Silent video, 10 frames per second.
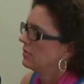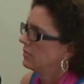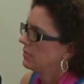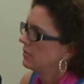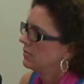
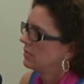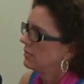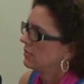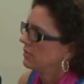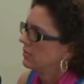
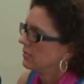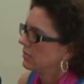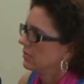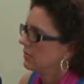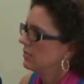
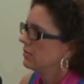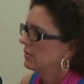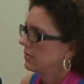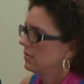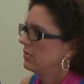
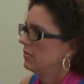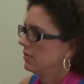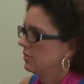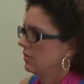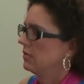
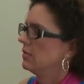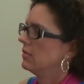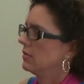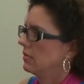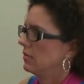
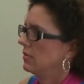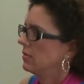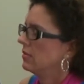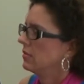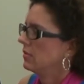
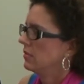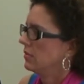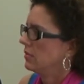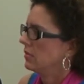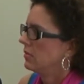
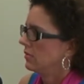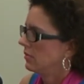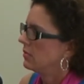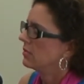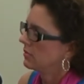
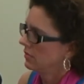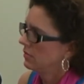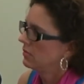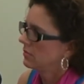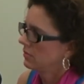
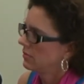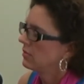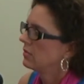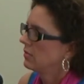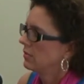
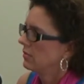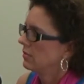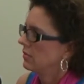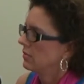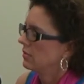
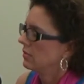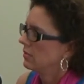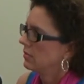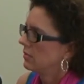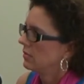
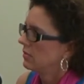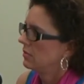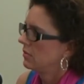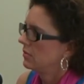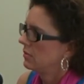
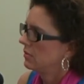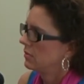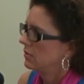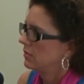The person shown says nothing.